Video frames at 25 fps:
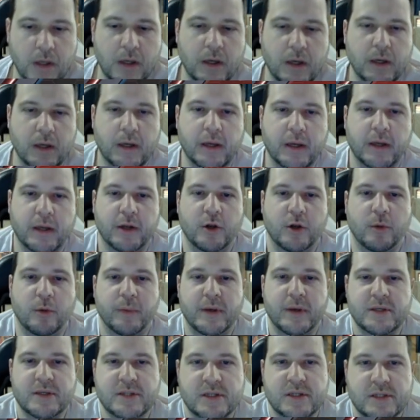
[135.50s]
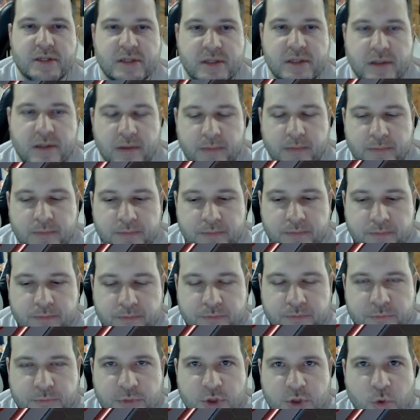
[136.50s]
And no basics.
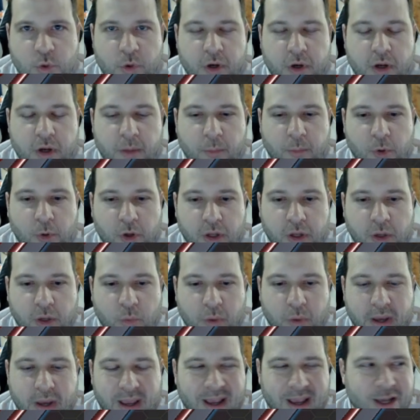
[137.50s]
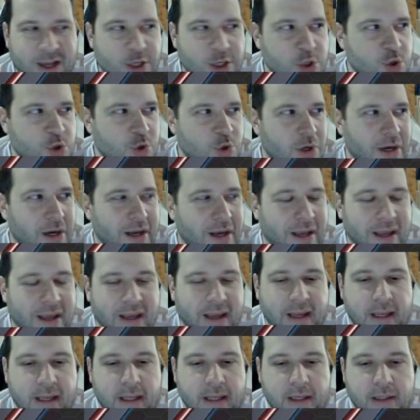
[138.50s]
So we're going to mulligan away and try
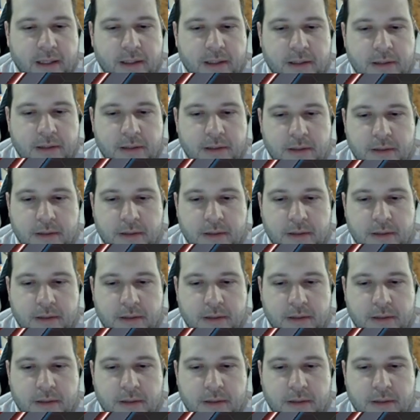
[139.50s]
again.